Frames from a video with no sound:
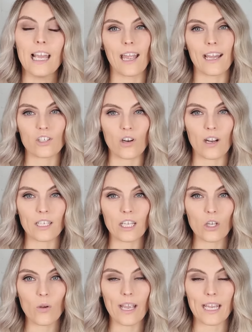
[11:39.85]
and try to get
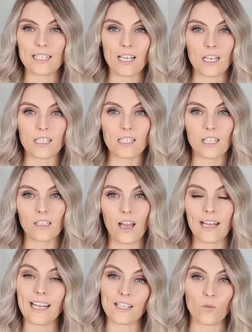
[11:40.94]
your hand under the
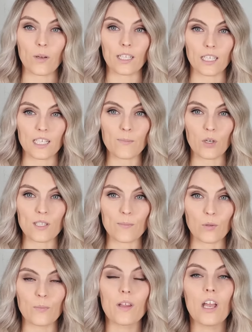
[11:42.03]
light as quickly as possible.